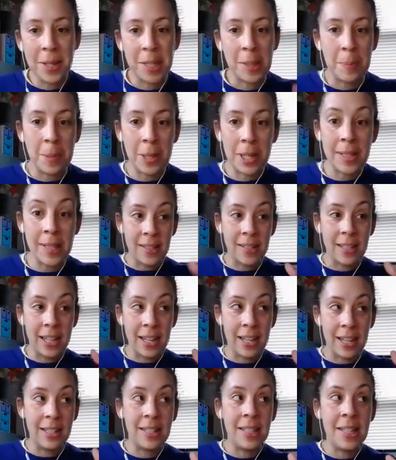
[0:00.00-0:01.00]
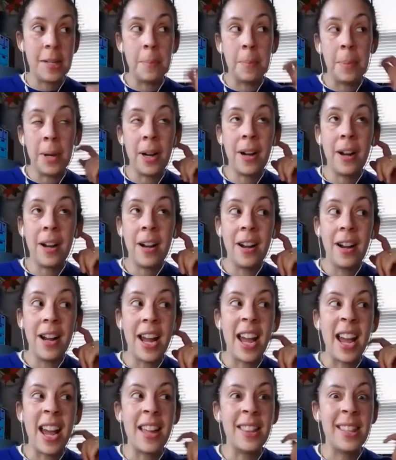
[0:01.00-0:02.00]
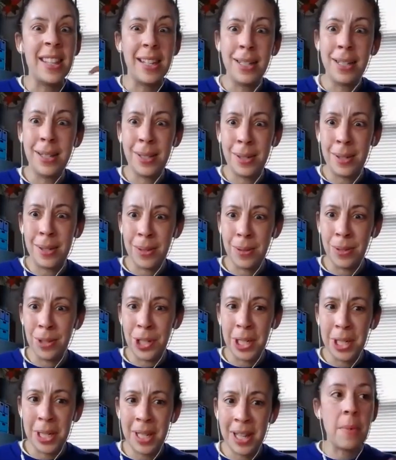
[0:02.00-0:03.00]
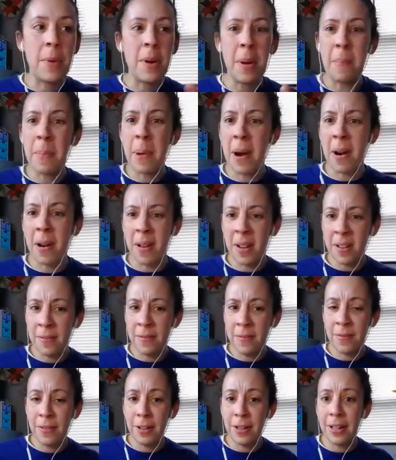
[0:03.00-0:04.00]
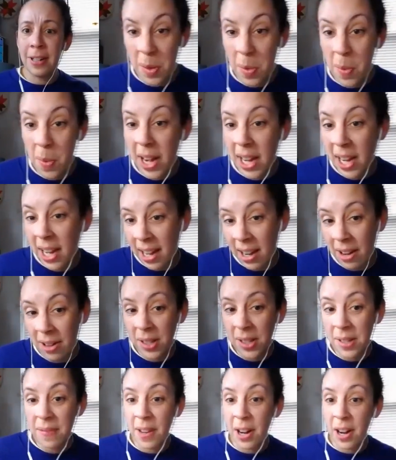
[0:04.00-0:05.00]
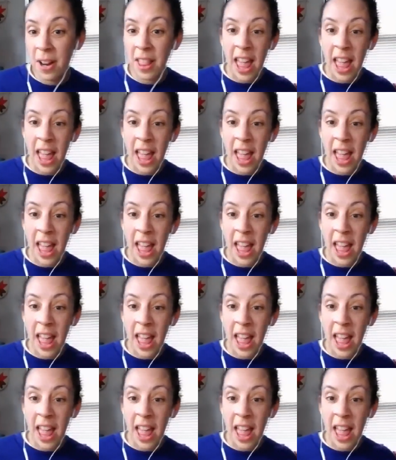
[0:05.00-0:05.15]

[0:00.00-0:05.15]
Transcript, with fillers: This book is looking deeper at the institution we're a part of for 20 years of our